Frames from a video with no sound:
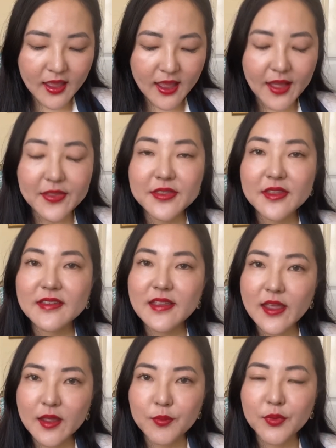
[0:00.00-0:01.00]
And then the
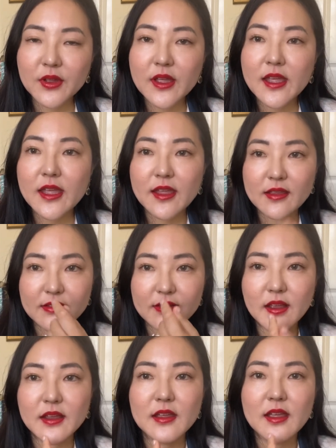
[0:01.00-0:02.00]
tip, it's
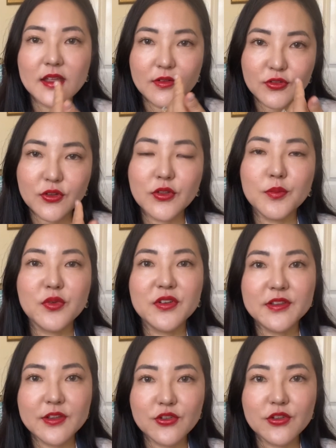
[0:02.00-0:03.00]
like it gives you the
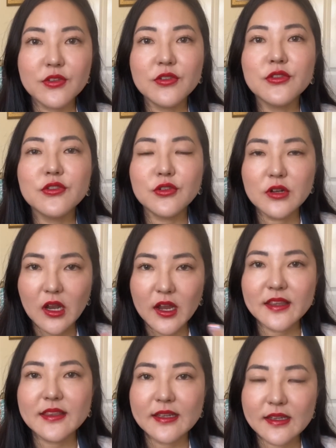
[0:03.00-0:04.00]
precision to
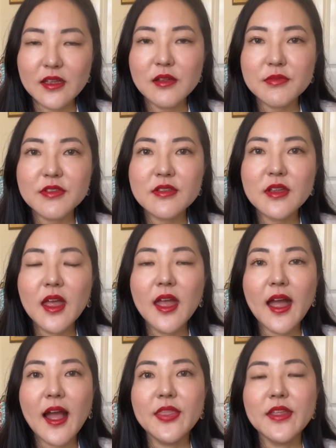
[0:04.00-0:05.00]
line the lips.
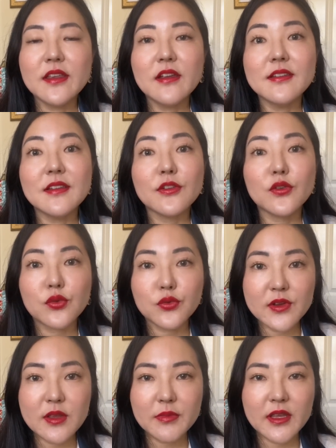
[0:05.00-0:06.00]
And then because it's
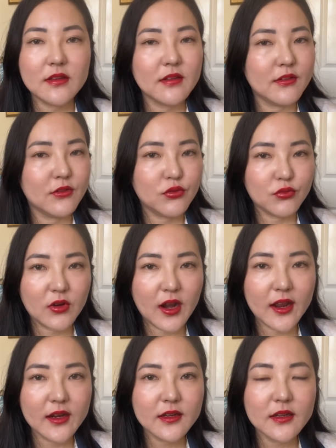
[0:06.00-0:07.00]
creamy, it doesn't
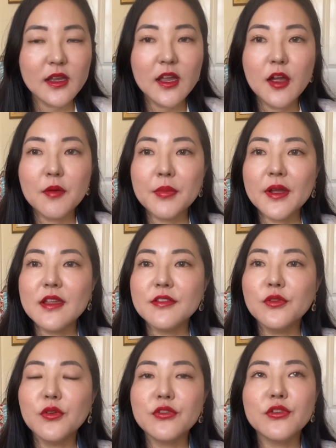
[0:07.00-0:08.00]
drag, but it's
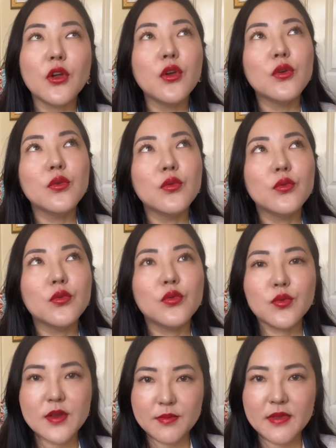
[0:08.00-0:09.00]
not so
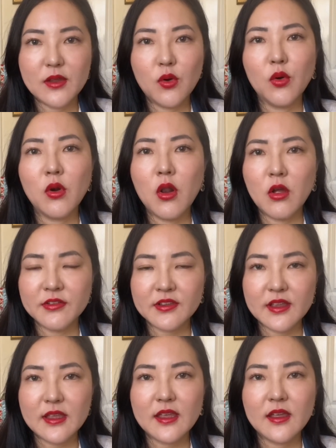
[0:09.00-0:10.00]
creamy or
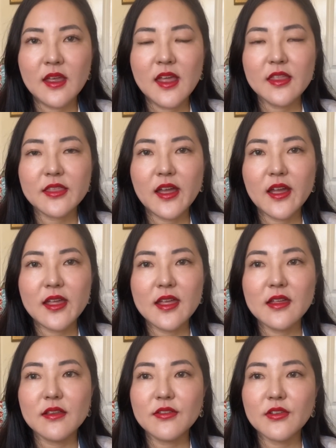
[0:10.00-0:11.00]
glossy that
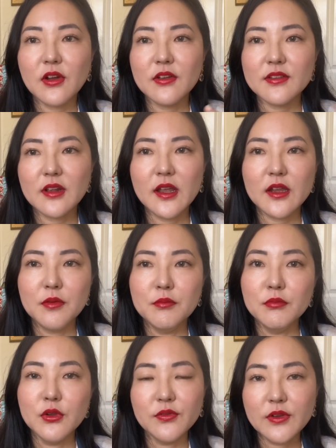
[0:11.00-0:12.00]
it starts like
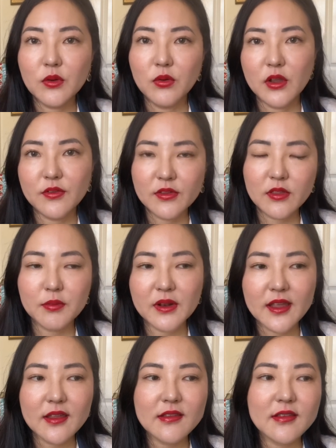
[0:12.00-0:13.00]
moving all over the
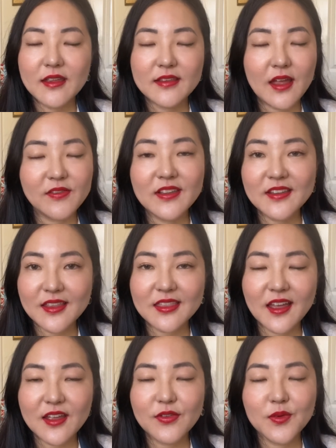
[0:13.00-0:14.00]
place. Having said
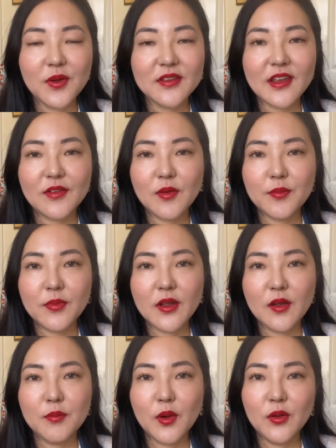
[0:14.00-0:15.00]
that, if you were to have
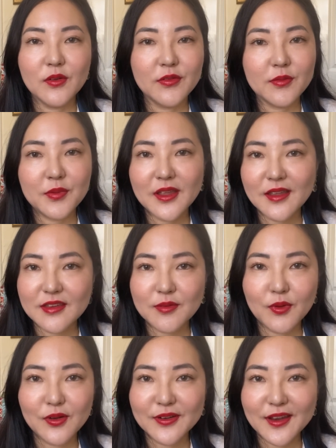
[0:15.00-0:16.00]
a bowl of spaghetti
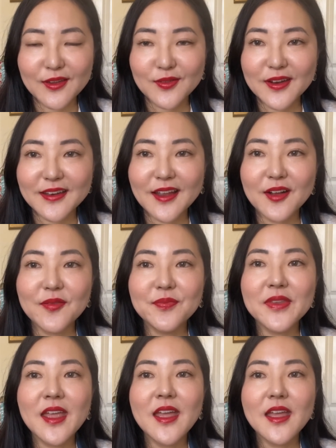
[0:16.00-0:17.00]
bolognese right now,
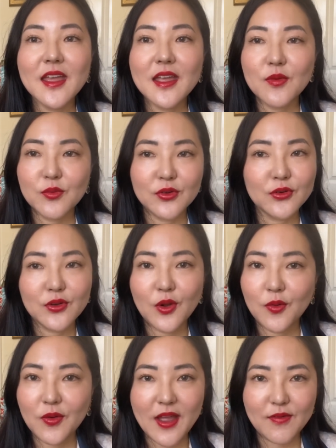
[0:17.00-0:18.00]
it would
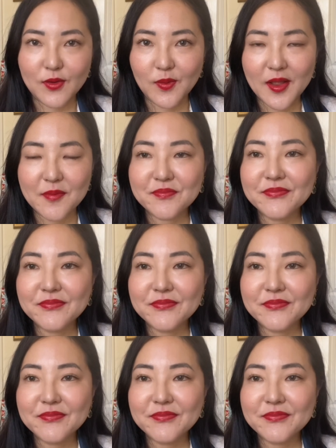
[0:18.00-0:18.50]
go everywhere,